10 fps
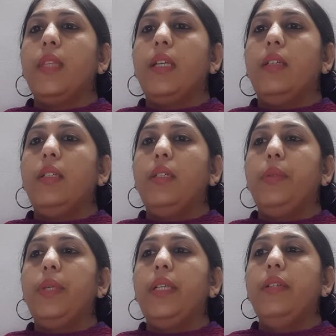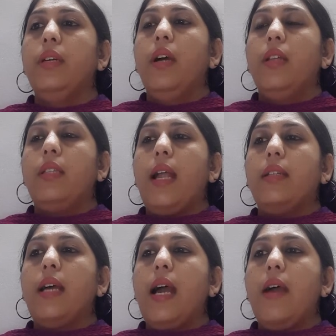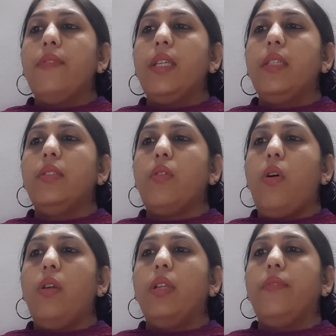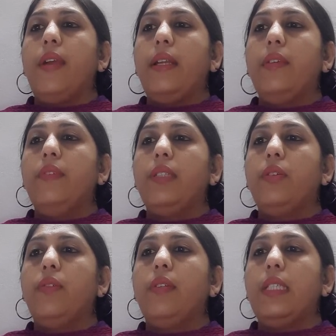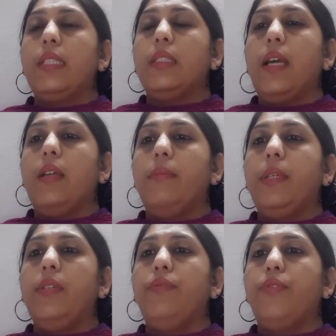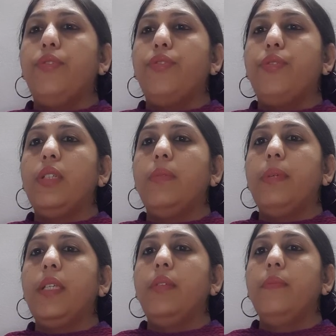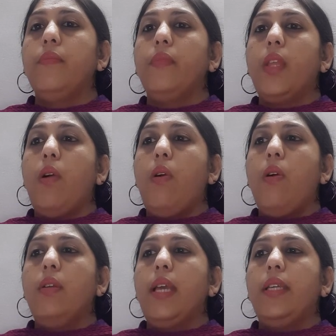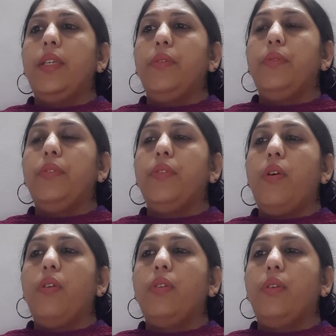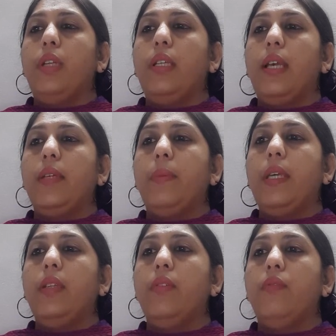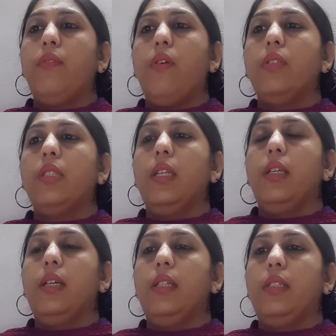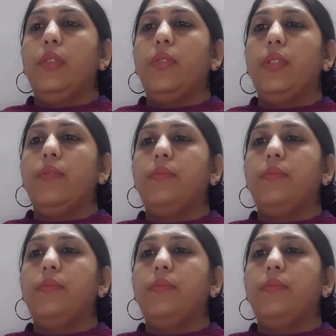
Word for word: concluded that the evidence on effectiveness of laser therapy for shoulder pain or acute or chronic neck pain was inconclusive.